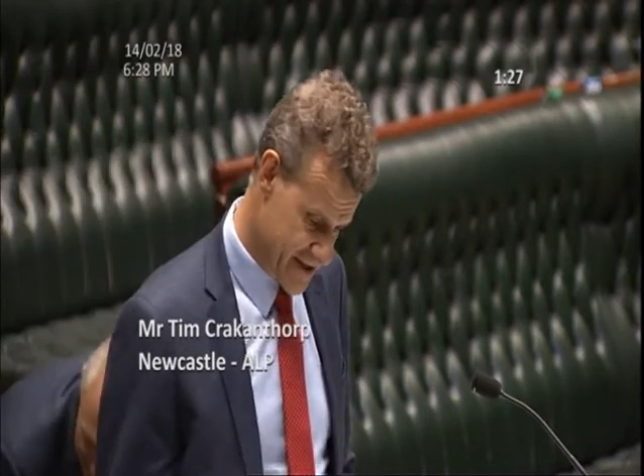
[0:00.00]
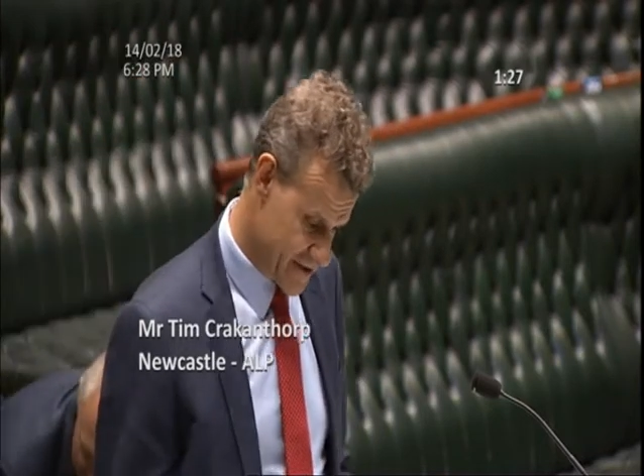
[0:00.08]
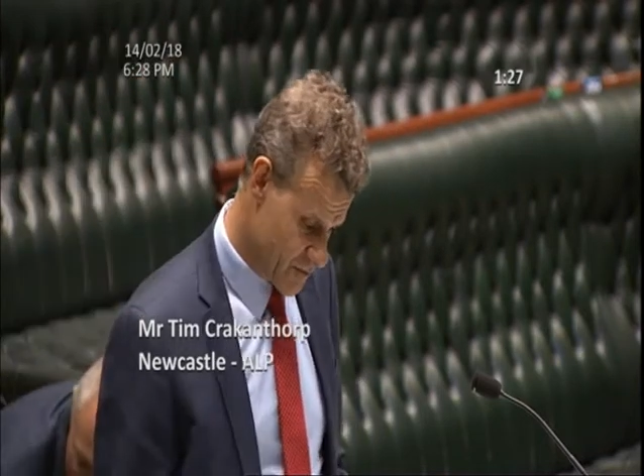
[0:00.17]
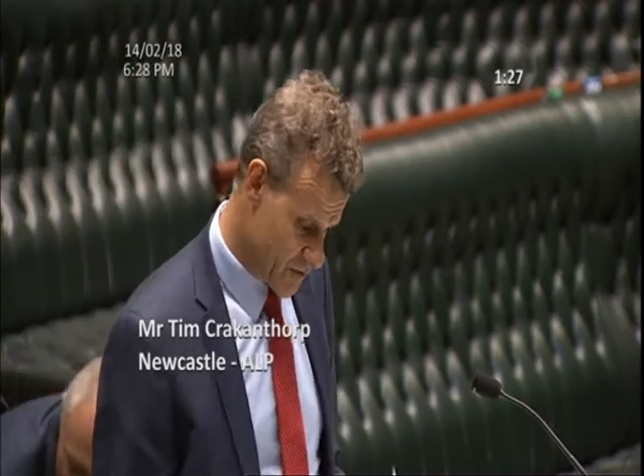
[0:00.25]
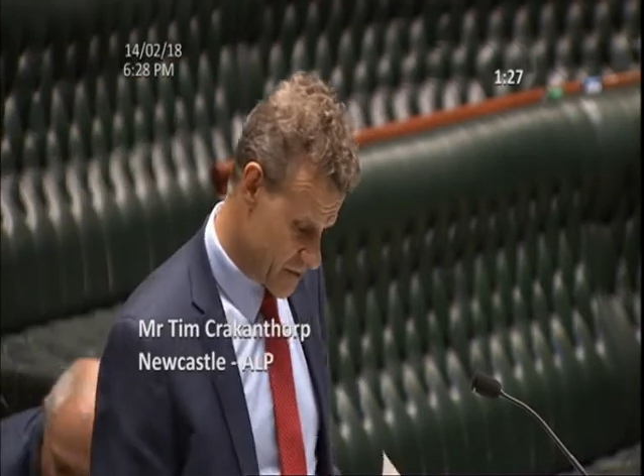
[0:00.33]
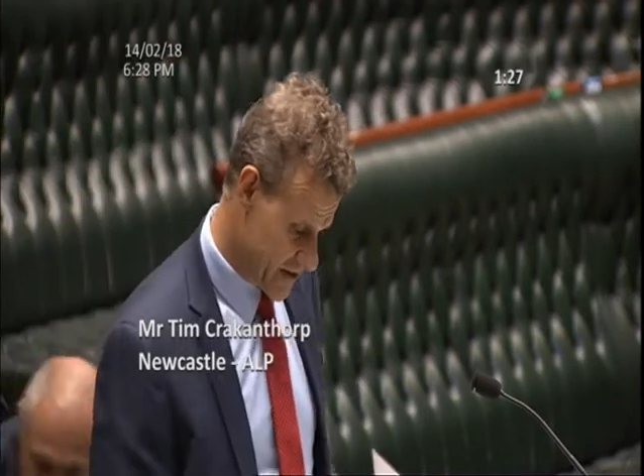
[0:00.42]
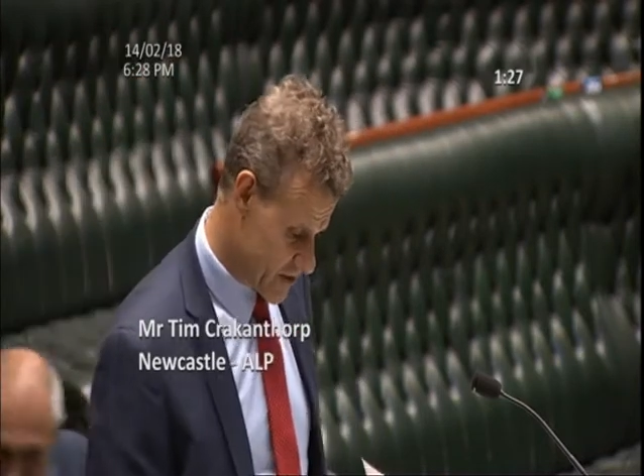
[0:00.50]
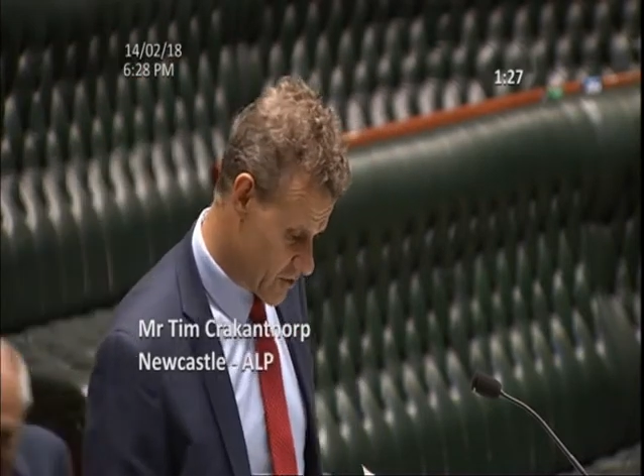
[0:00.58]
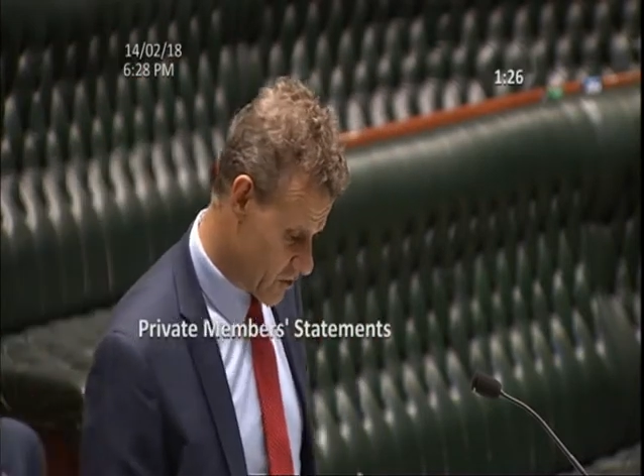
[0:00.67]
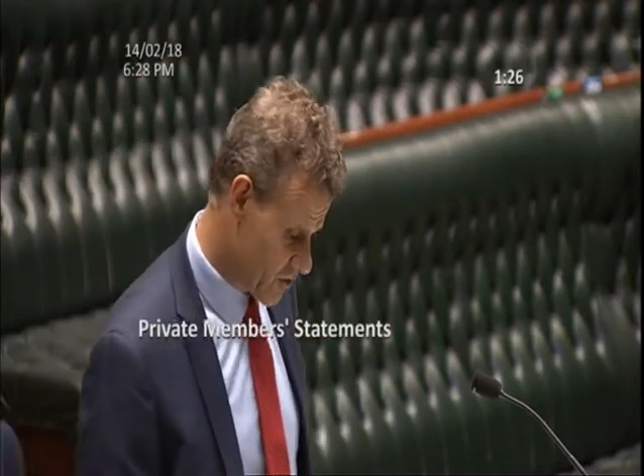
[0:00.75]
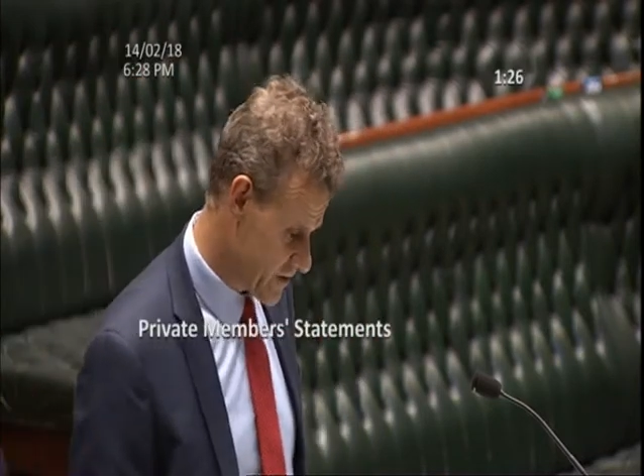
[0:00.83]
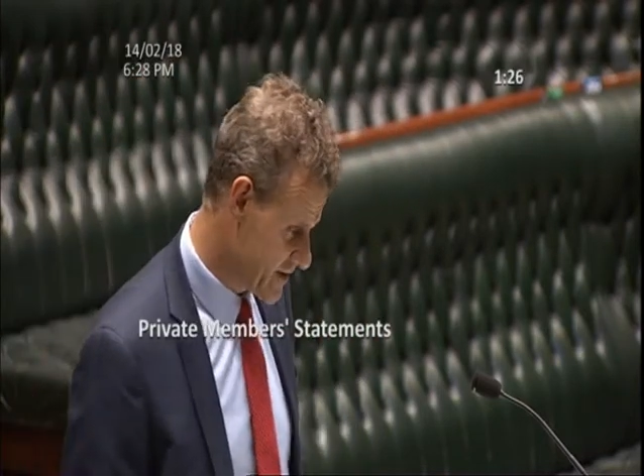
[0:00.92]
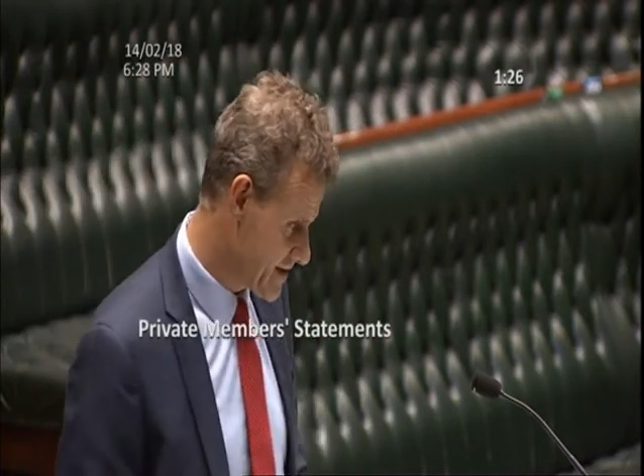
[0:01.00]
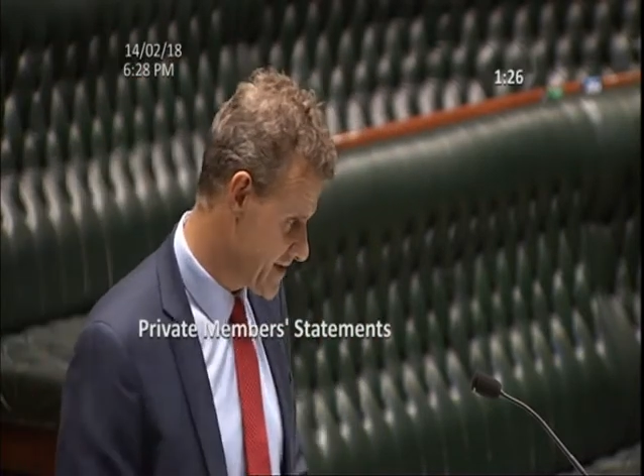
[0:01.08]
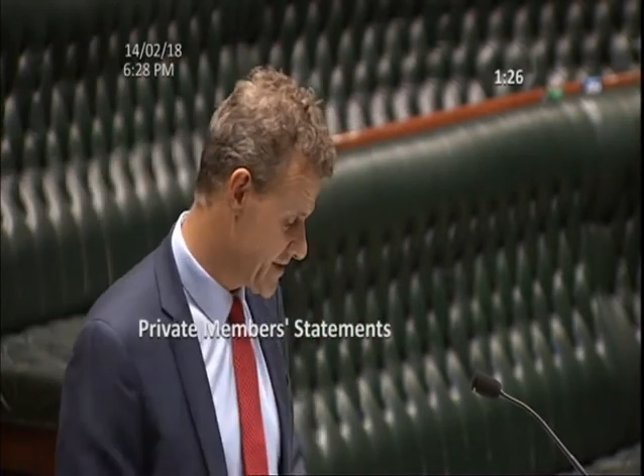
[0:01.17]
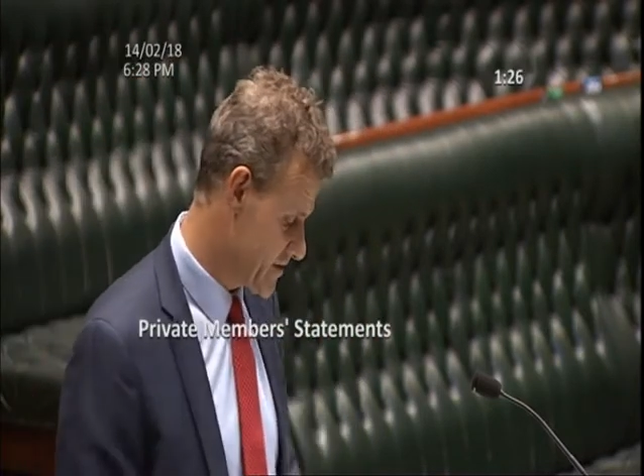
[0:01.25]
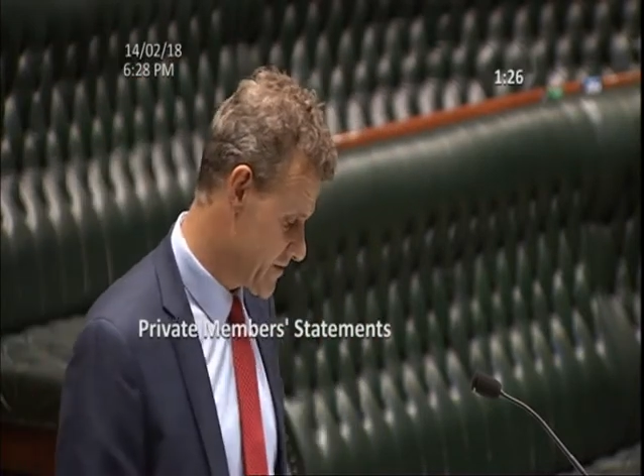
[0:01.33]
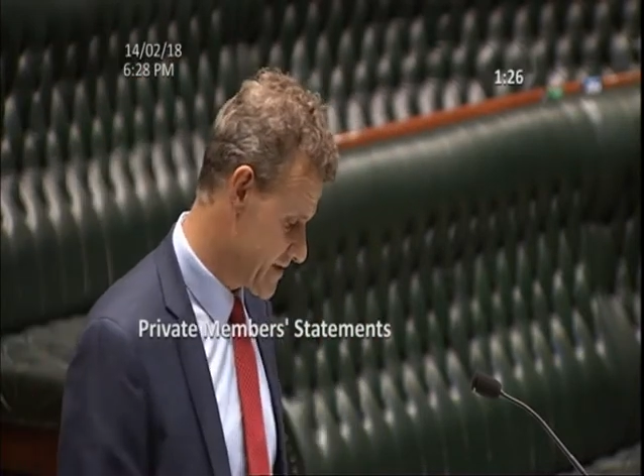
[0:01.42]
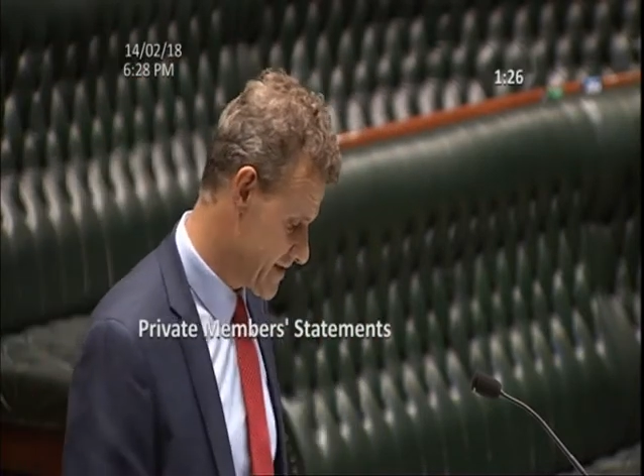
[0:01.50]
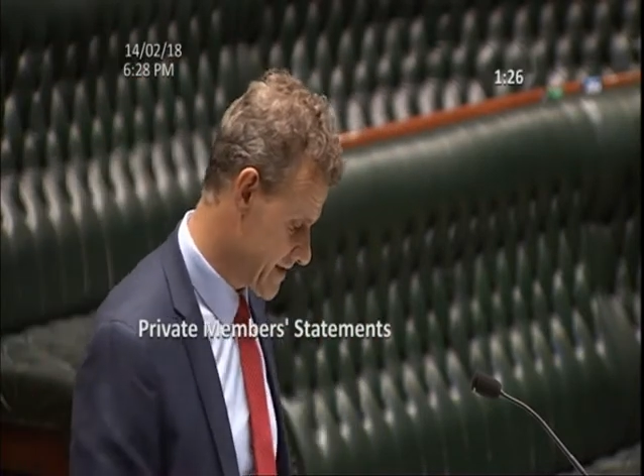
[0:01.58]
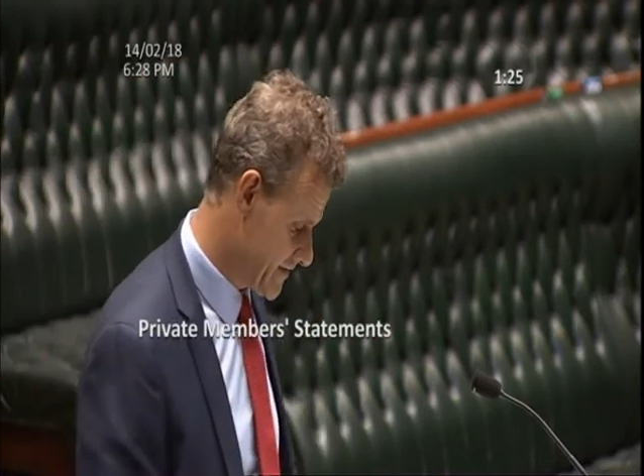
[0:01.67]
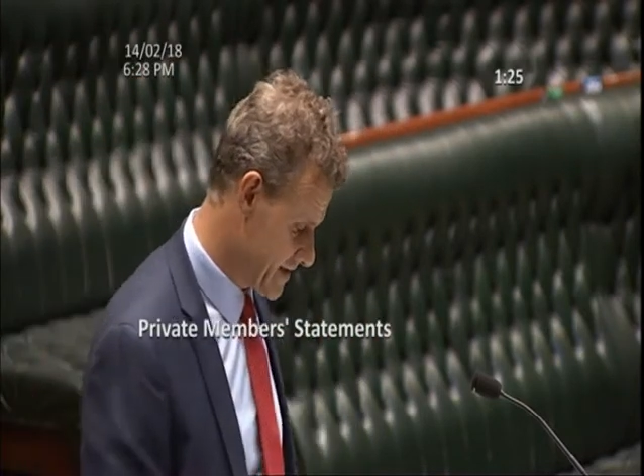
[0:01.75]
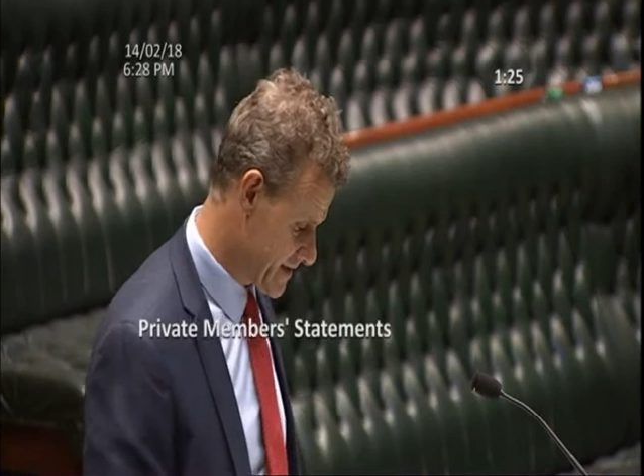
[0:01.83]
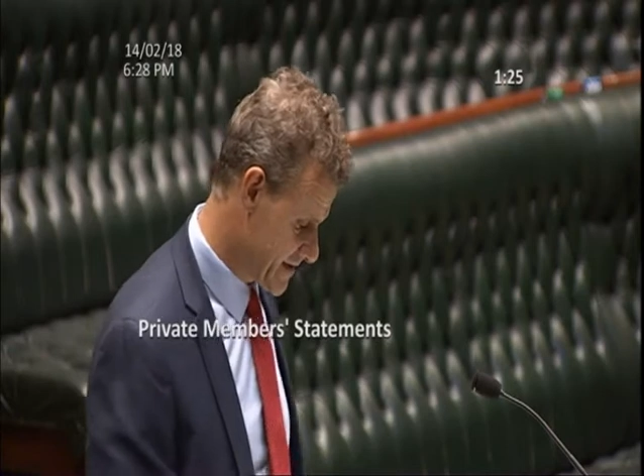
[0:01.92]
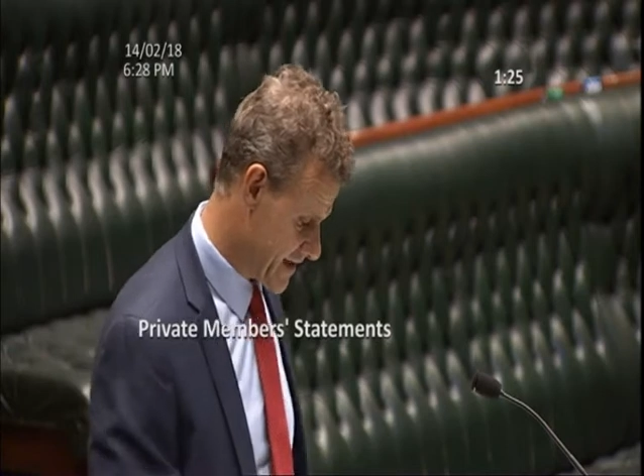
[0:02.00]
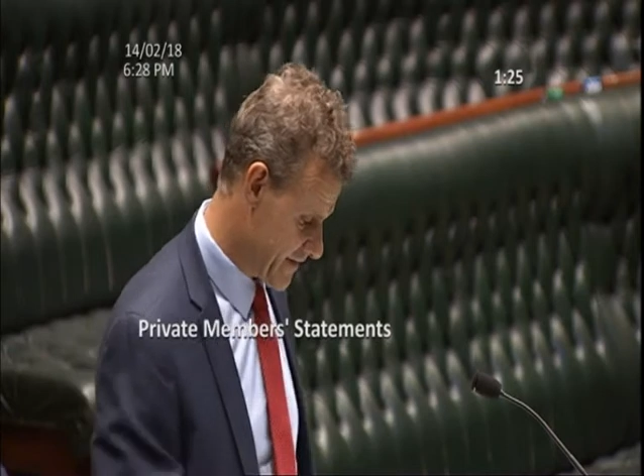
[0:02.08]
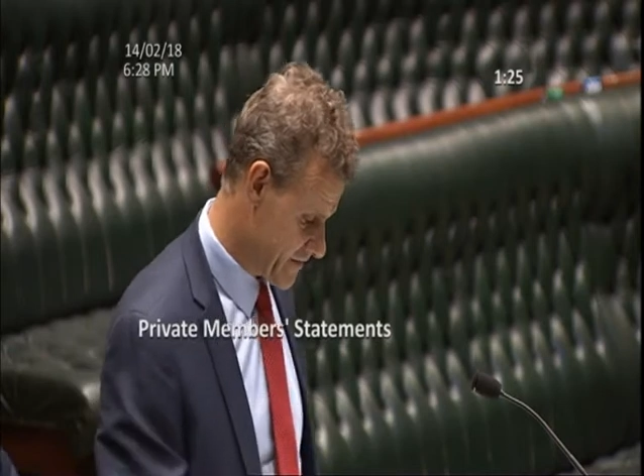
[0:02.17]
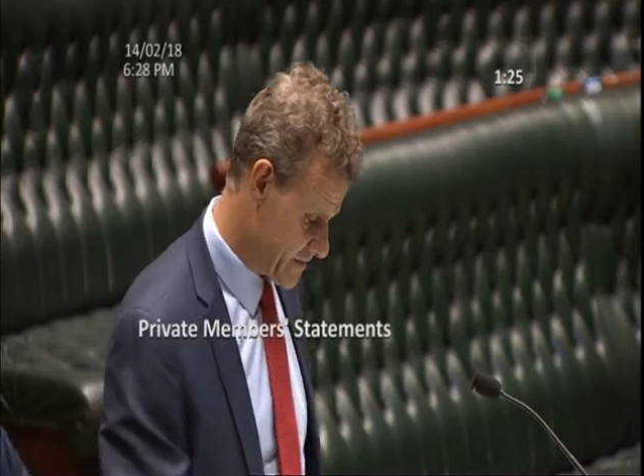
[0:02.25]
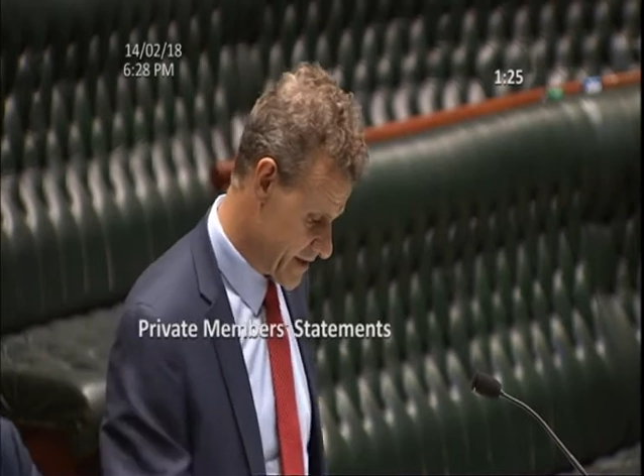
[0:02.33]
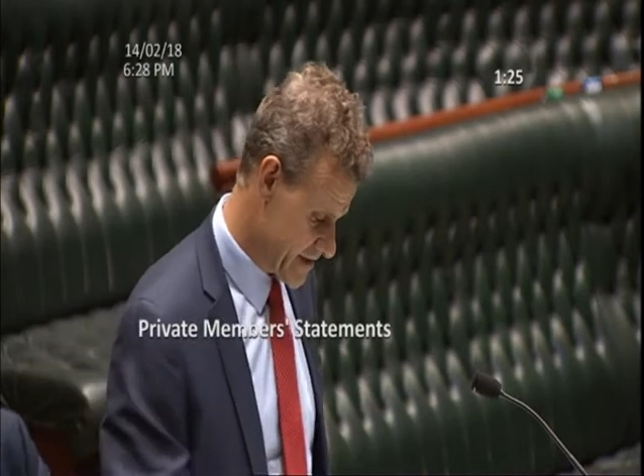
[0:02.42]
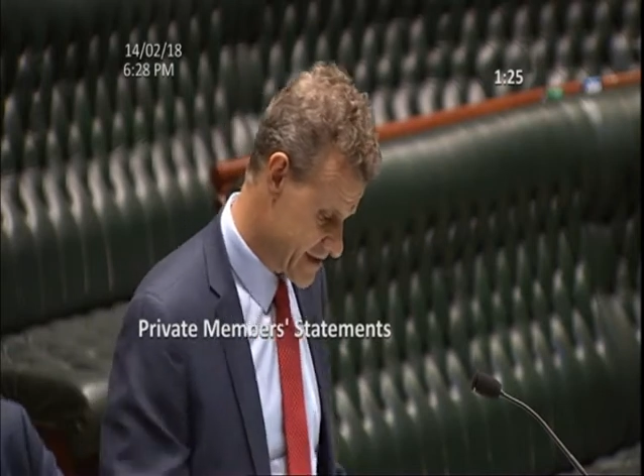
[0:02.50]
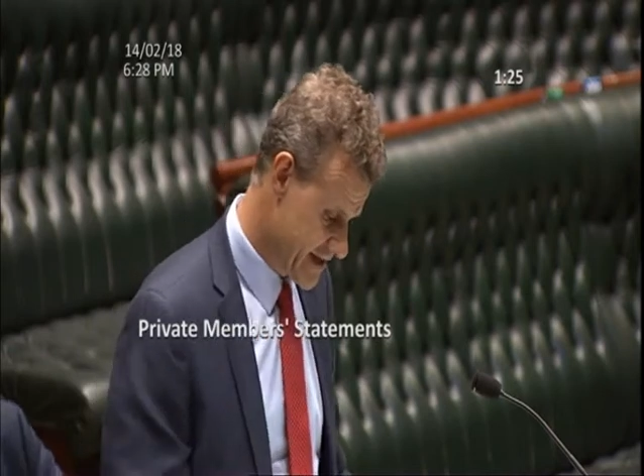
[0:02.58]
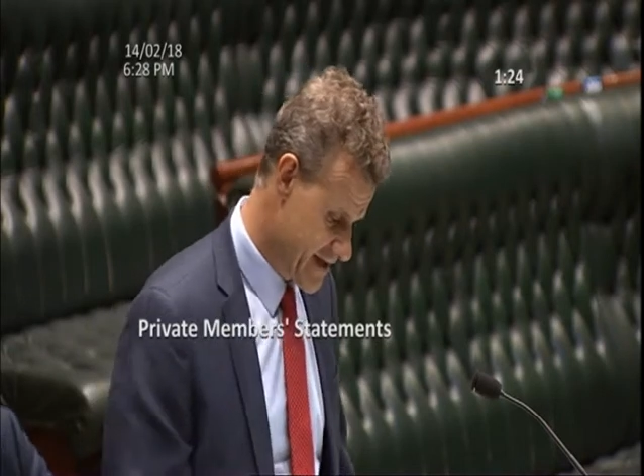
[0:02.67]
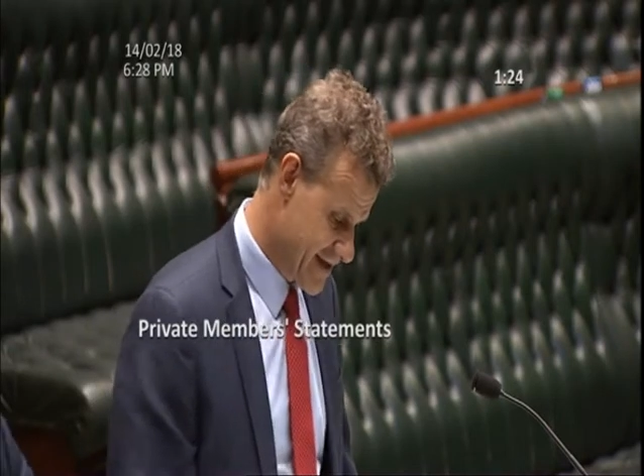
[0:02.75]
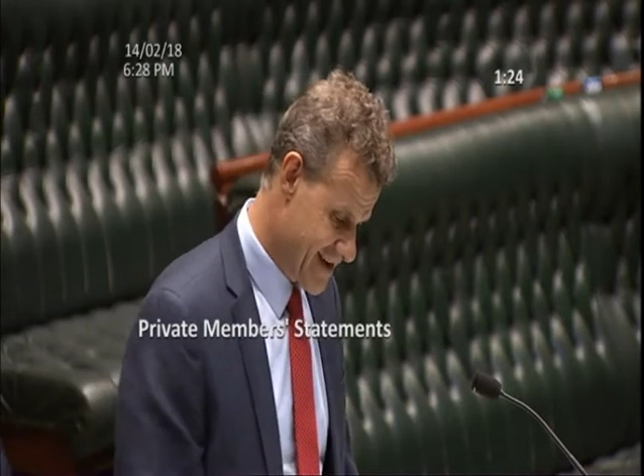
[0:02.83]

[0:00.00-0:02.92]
think it would be a core constituency of this government.